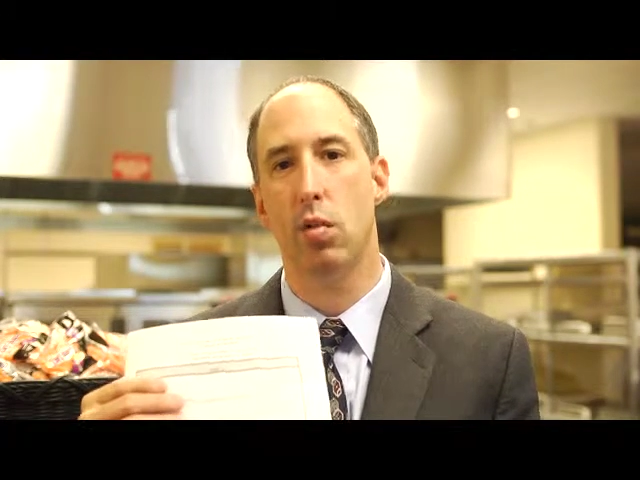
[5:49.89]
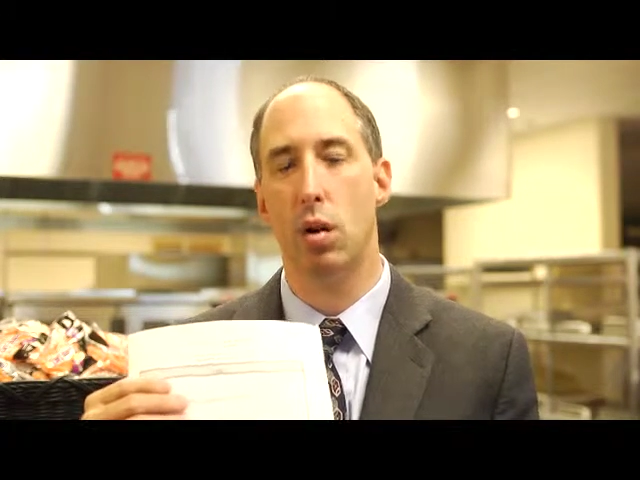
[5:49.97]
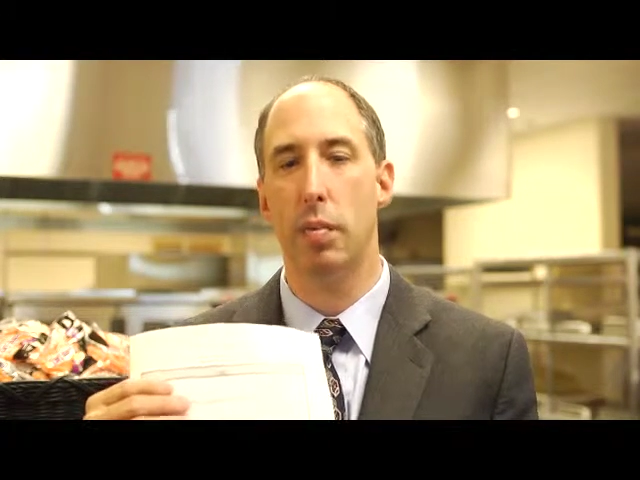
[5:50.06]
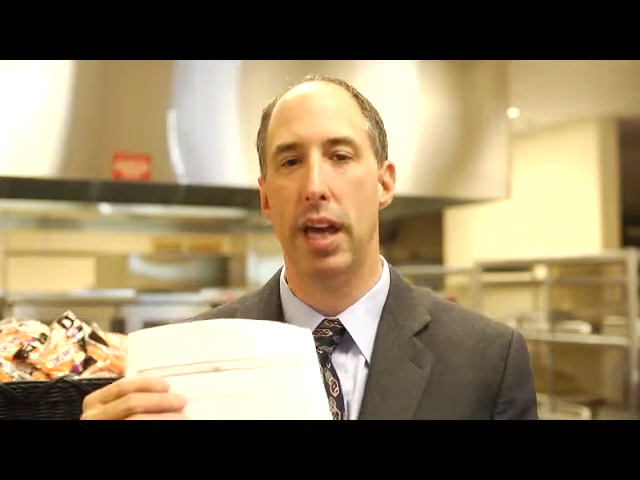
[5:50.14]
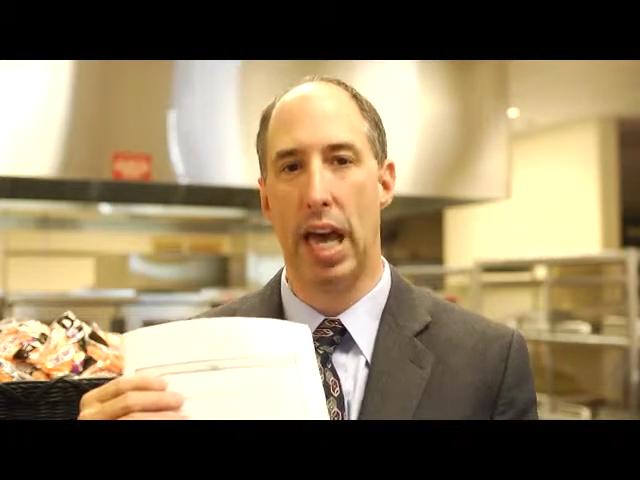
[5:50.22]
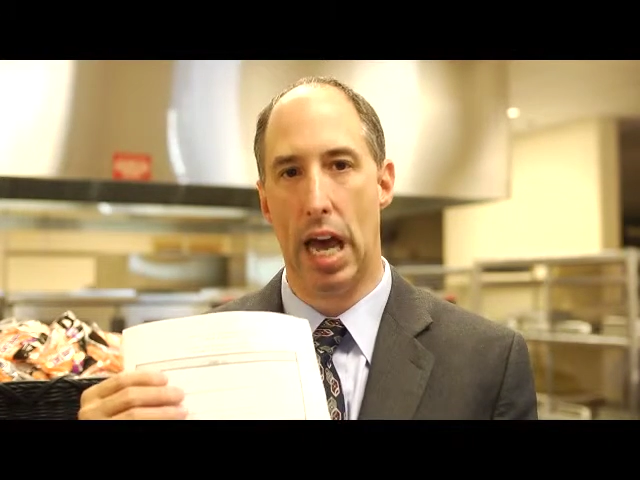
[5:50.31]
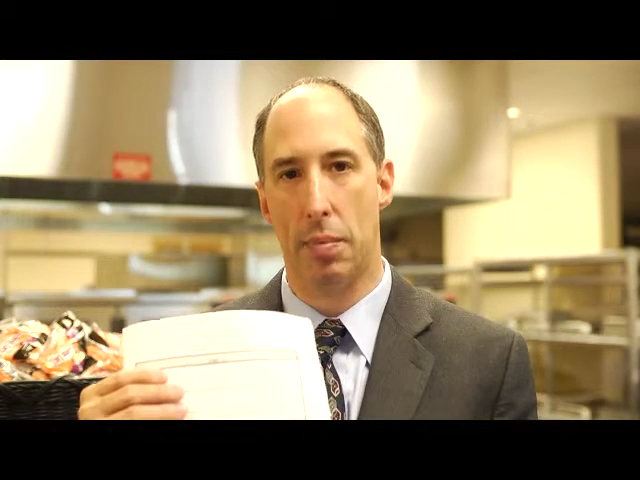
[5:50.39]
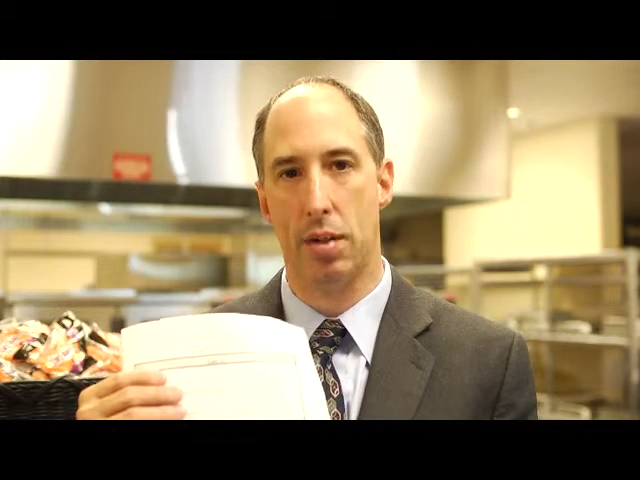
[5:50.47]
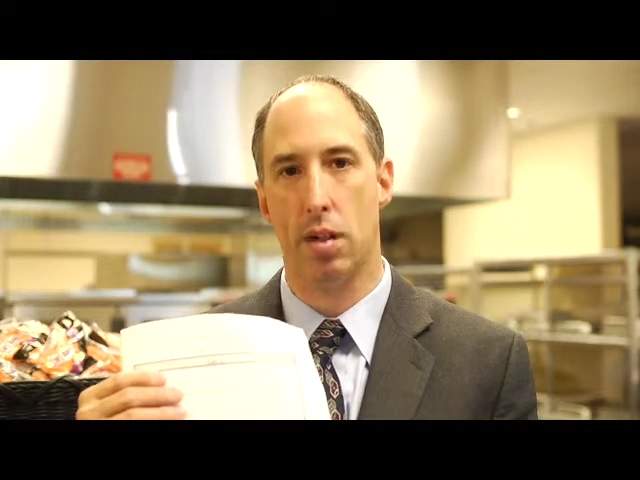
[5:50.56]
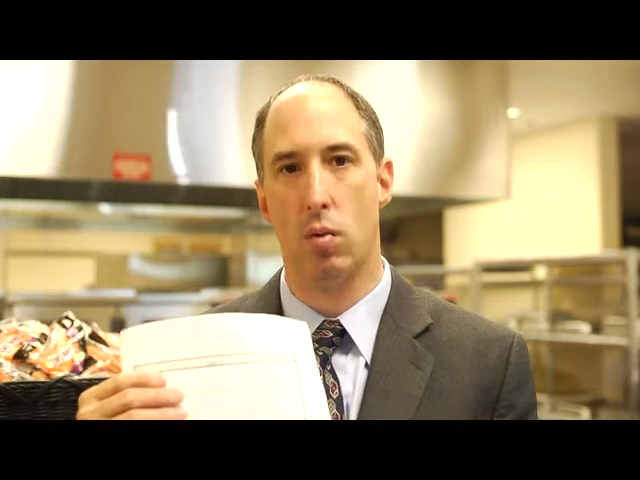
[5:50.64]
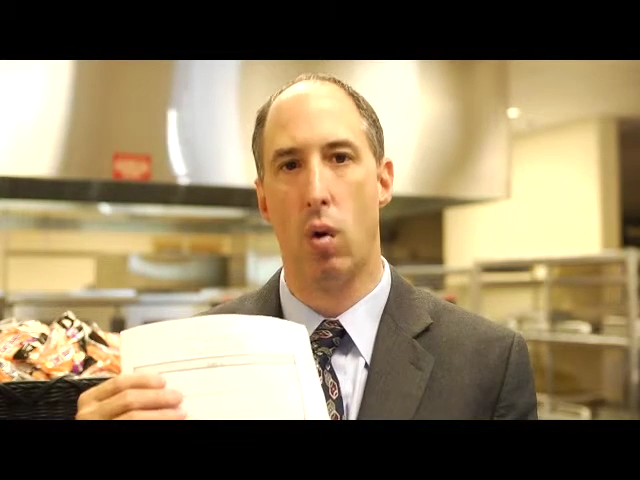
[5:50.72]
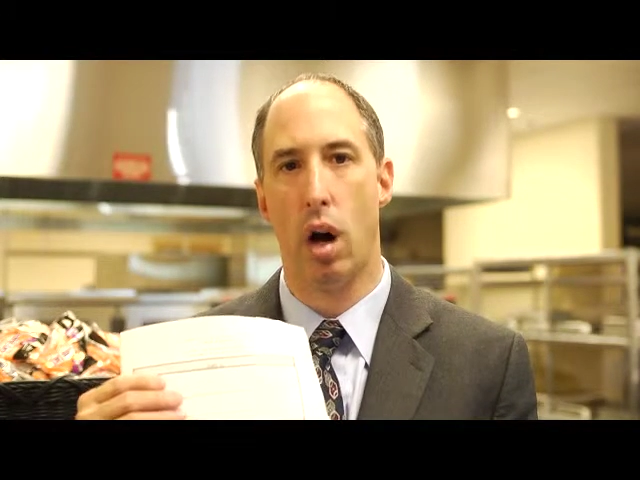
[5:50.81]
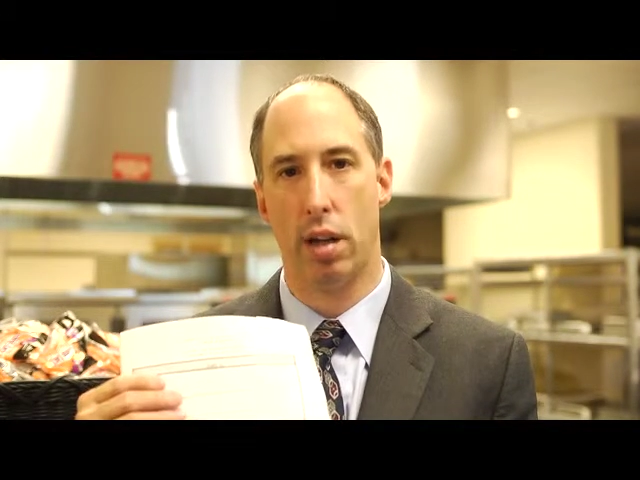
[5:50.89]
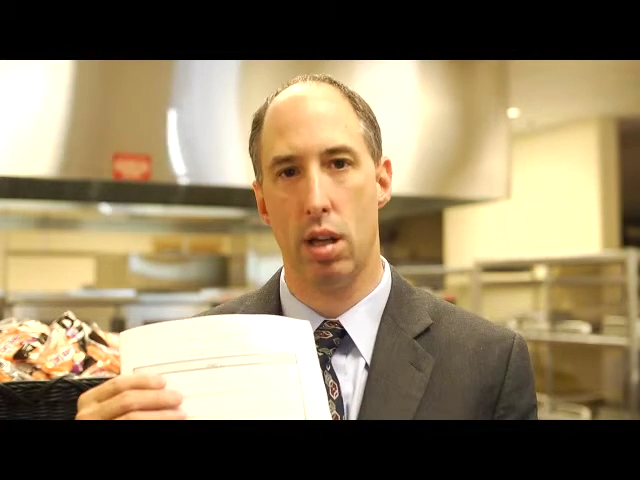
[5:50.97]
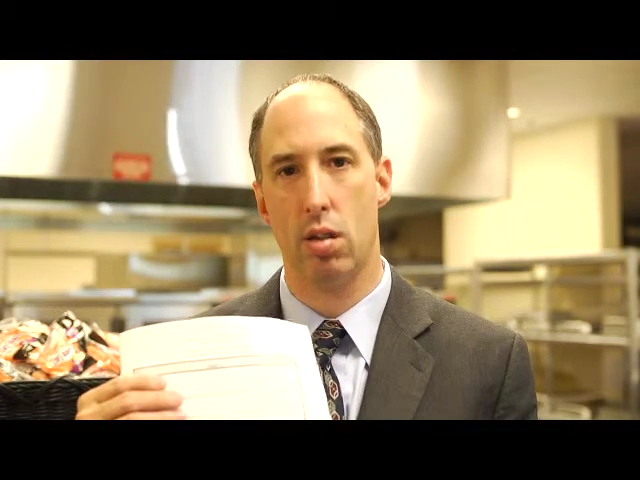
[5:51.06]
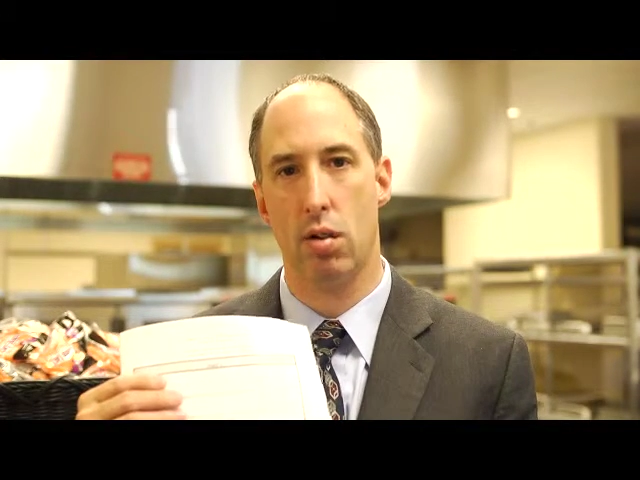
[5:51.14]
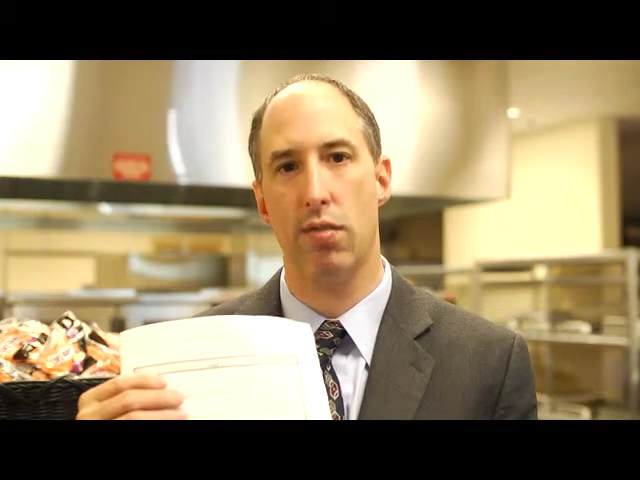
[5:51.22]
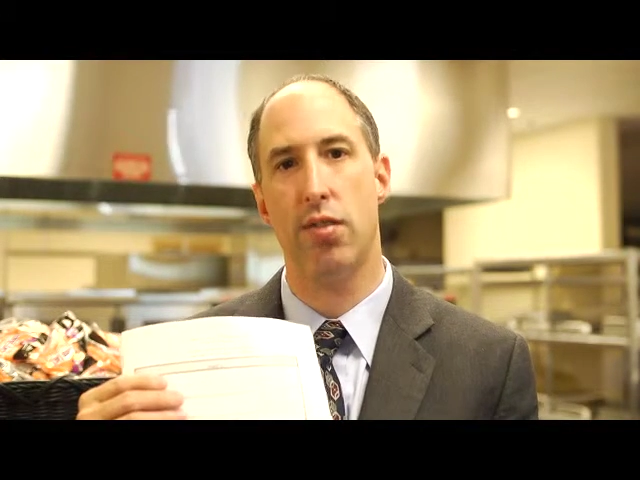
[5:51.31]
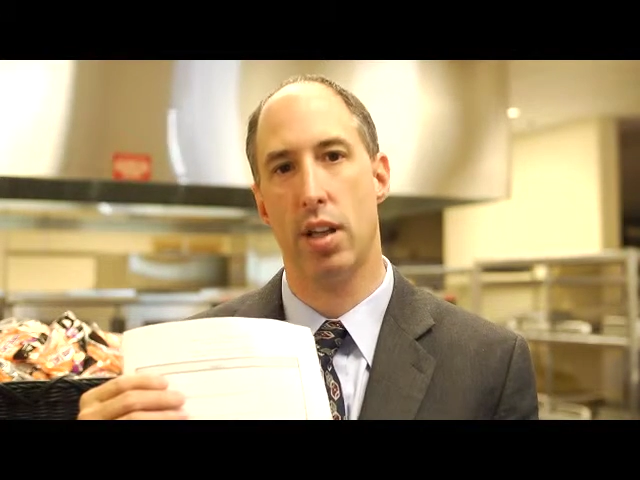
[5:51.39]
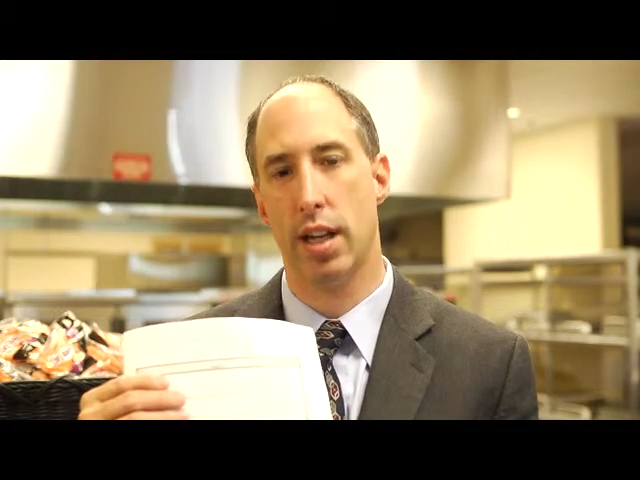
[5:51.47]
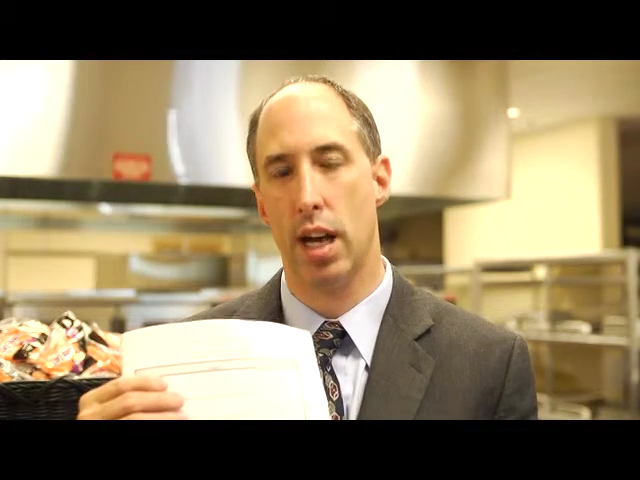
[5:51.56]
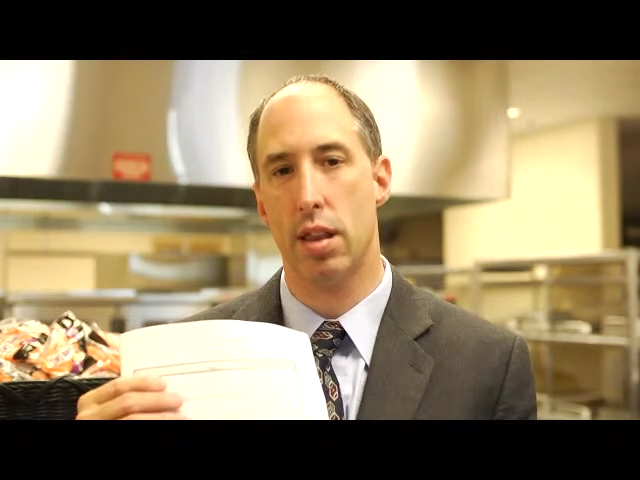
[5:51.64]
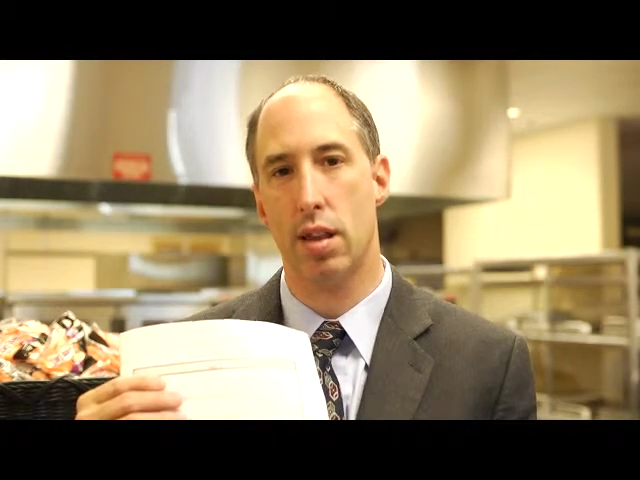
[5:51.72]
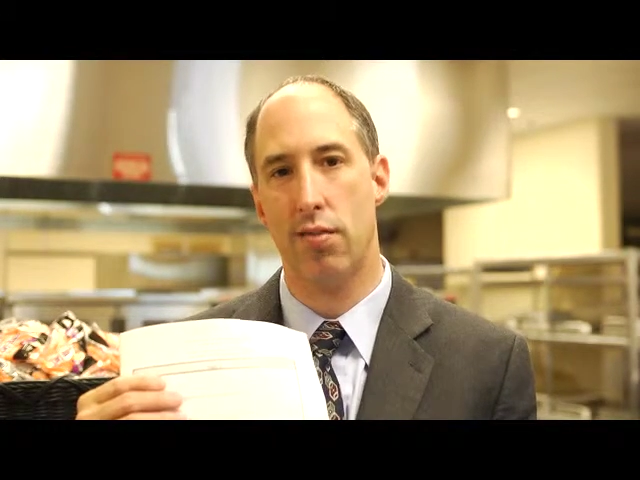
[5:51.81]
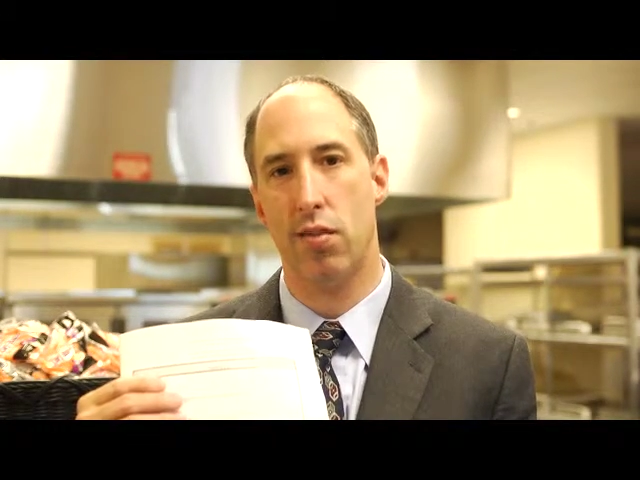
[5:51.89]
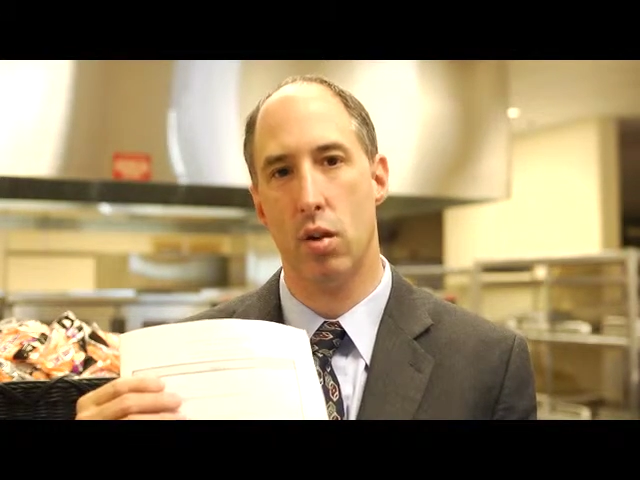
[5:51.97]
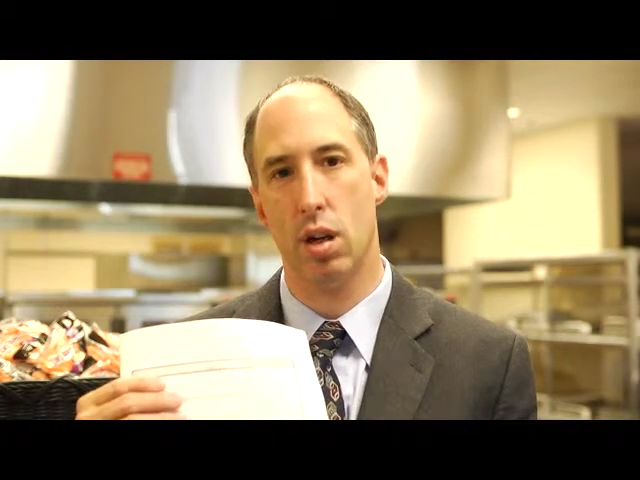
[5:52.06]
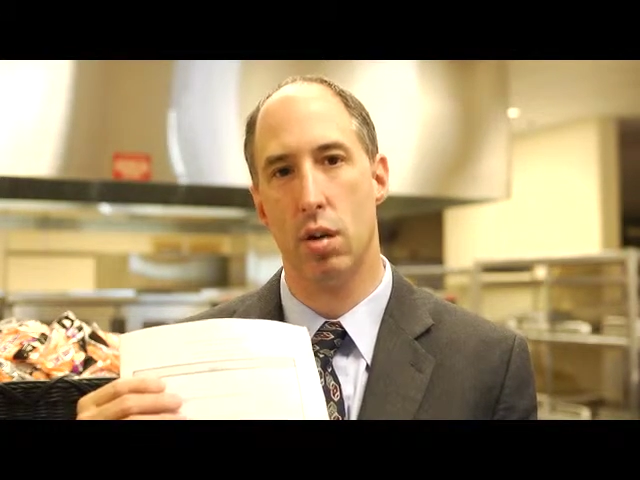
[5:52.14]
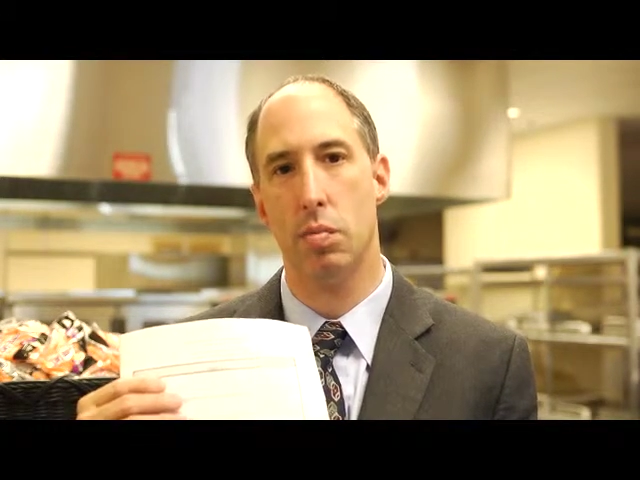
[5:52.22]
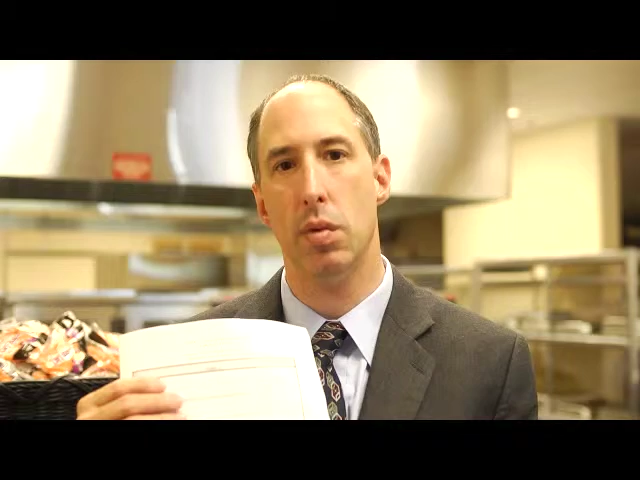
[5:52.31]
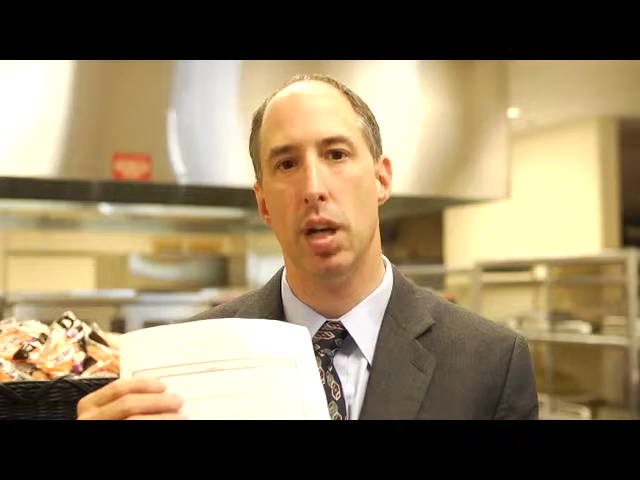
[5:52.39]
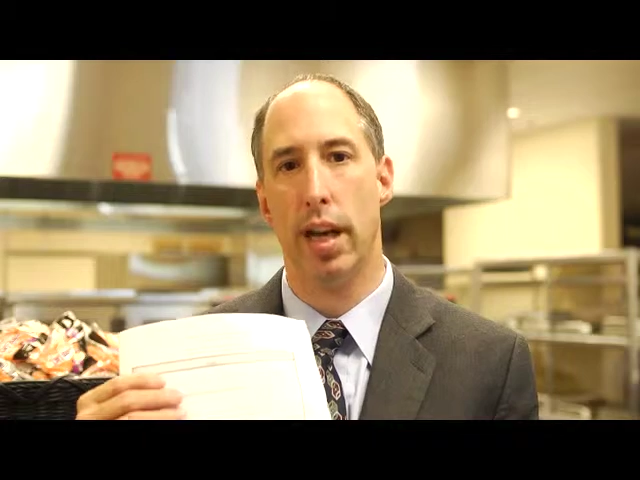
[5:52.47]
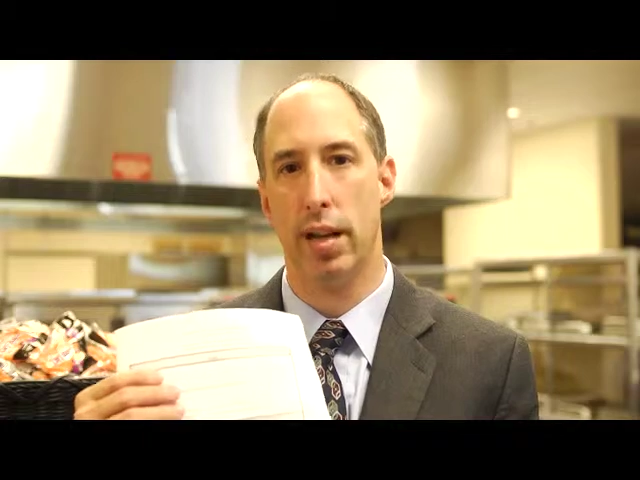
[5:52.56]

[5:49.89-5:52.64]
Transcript: We'll be happy to walk you through filling out the form